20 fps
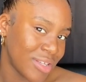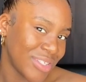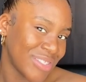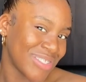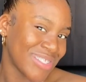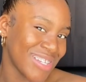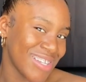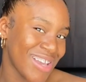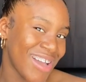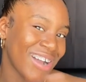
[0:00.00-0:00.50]

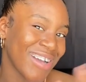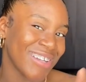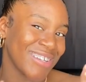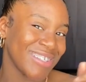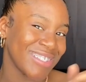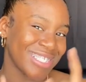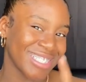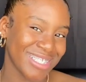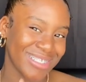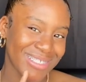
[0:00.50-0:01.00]
so y'all can know
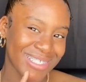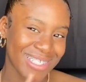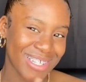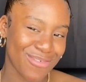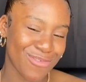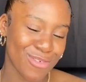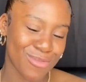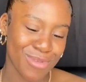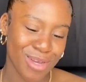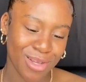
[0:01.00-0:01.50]
some stuff
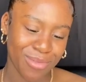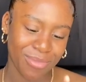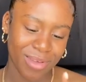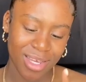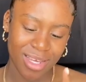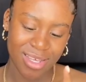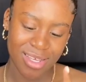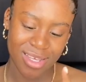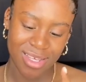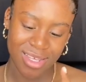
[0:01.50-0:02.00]
about me.